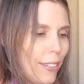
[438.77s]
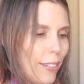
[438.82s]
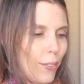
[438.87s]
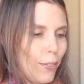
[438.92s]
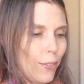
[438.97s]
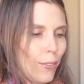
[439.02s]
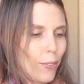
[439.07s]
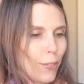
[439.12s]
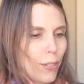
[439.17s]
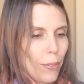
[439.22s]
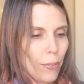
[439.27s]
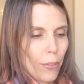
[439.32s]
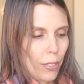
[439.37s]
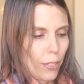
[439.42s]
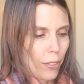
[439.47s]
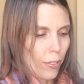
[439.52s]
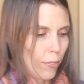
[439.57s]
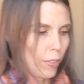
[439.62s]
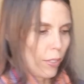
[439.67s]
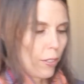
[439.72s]
Oh, I really
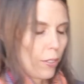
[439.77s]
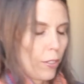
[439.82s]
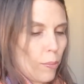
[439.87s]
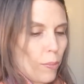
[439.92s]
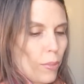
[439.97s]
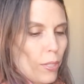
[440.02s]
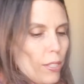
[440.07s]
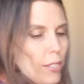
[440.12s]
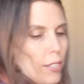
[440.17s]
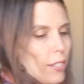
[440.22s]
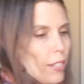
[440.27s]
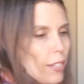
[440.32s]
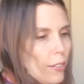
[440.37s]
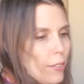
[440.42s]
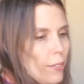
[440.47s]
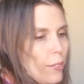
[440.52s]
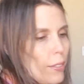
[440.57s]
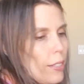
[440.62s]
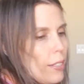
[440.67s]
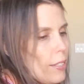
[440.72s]
don't want to harm this. I
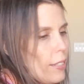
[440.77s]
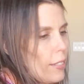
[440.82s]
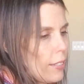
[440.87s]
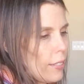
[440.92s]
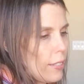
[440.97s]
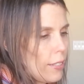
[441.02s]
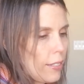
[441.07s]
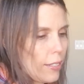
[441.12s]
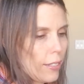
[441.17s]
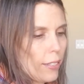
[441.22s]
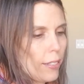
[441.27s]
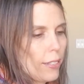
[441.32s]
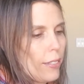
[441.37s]
know what this is.